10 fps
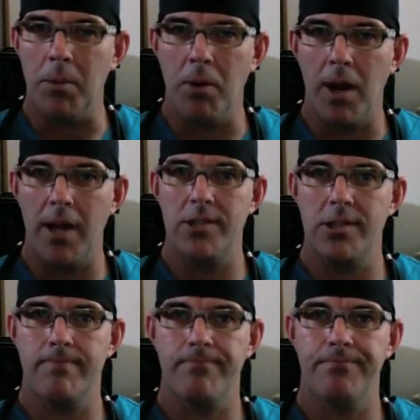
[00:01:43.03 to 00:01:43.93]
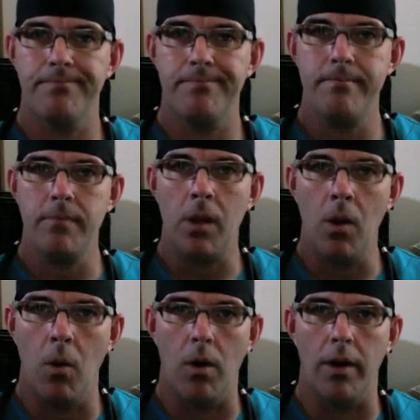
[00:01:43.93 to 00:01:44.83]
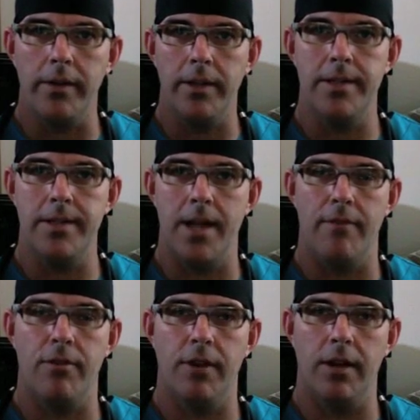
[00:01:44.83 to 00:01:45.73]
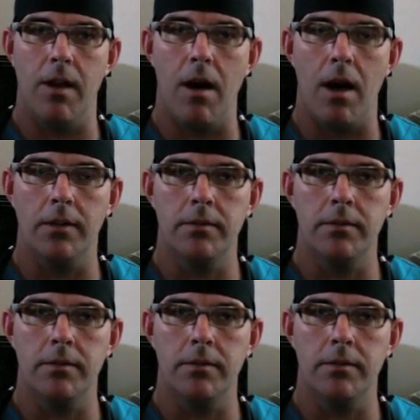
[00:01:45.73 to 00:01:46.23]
price, or at least not for very long.